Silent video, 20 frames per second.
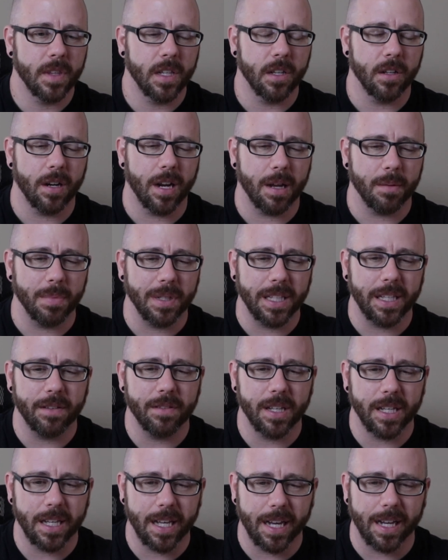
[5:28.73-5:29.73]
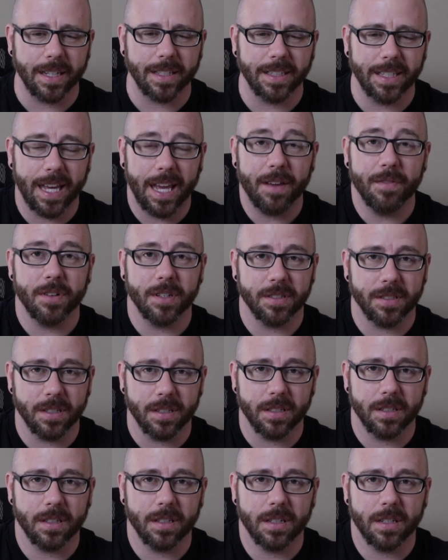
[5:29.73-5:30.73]
I believe that God gave us
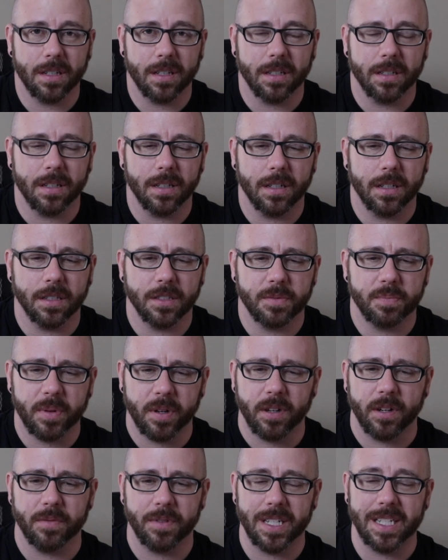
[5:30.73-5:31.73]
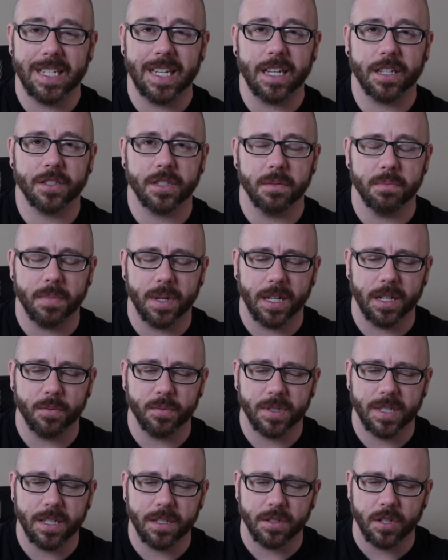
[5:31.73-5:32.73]
a spirit of addiction, but it
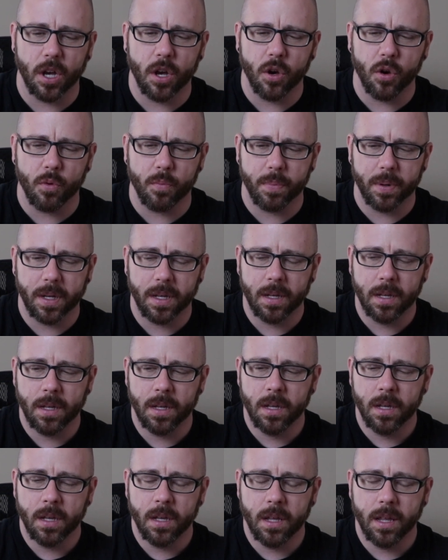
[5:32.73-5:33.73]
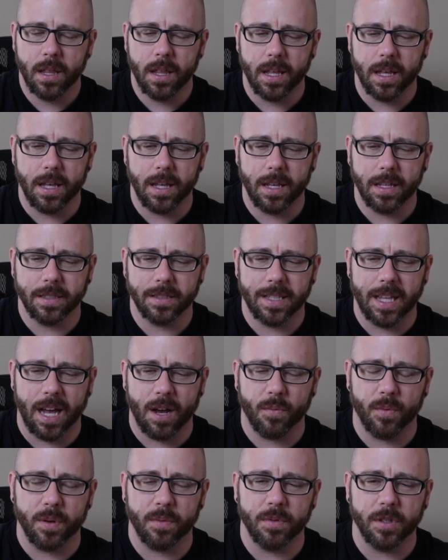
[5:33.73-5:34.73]
was His hope is
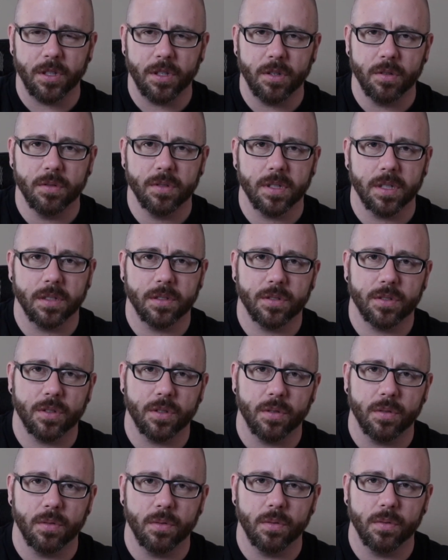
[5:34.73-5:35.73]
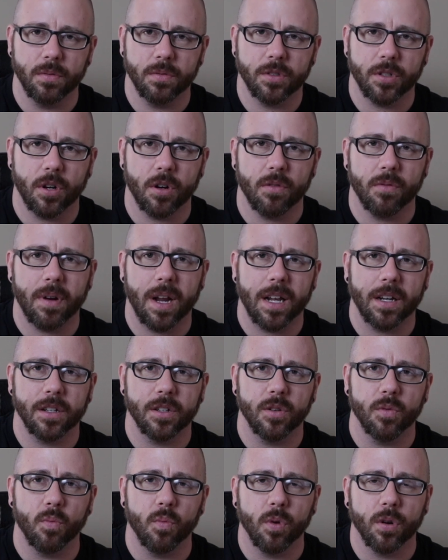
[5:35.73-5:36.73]
that we would use it to turn around
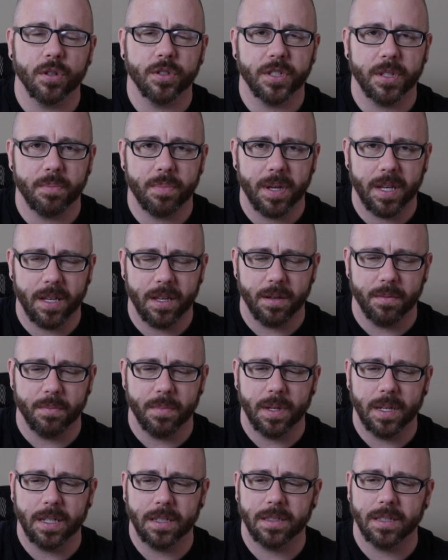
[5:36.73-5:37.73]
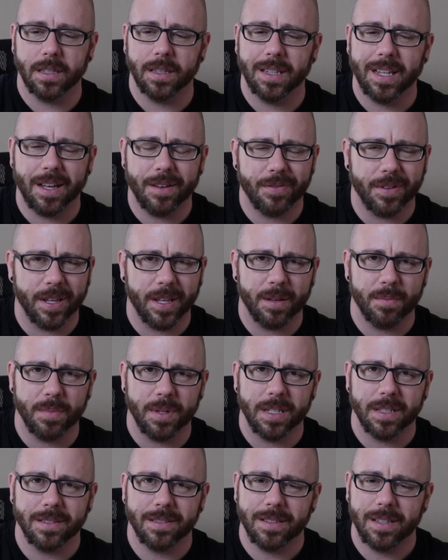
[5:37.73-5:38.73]
and to worship Him and to love Him
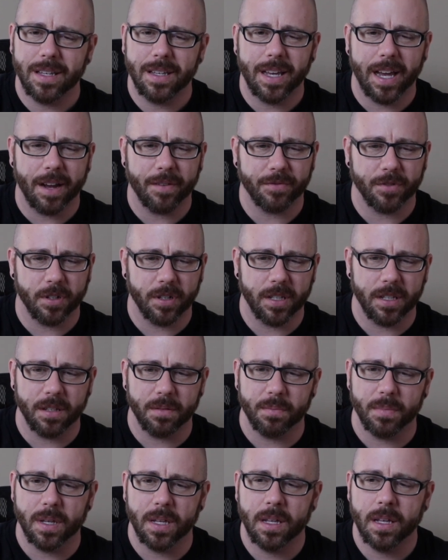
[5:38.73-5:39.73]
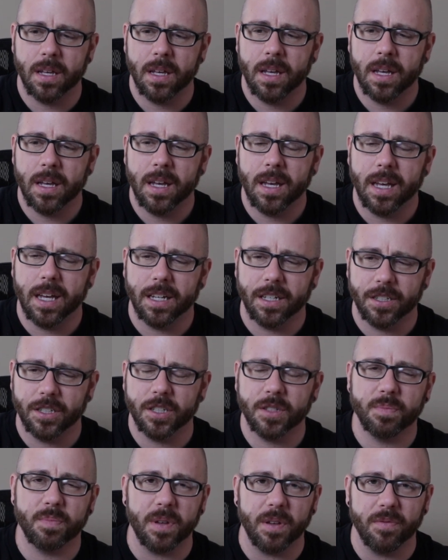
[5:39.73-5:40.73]
and to seek after Him and to
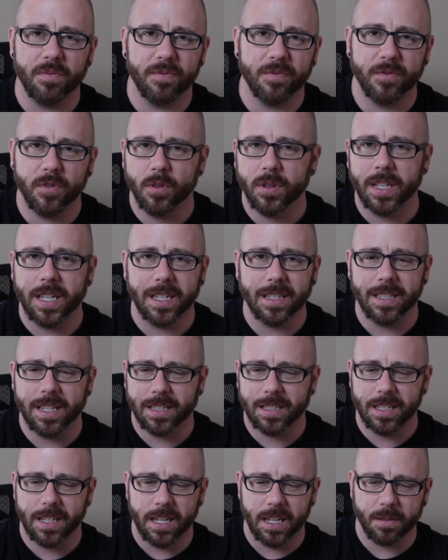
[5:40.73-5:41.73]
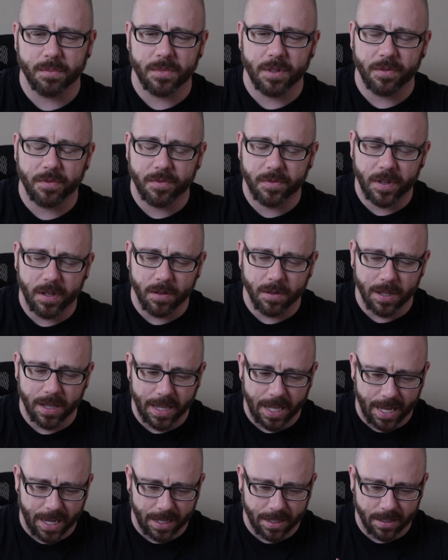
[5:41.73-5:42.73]
just be fully addicted to Him, to feel
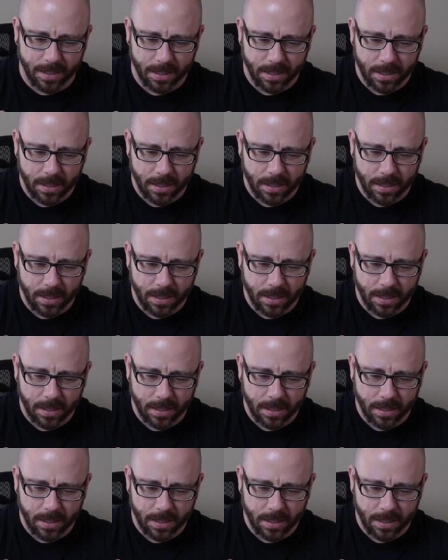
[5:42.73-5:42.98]
that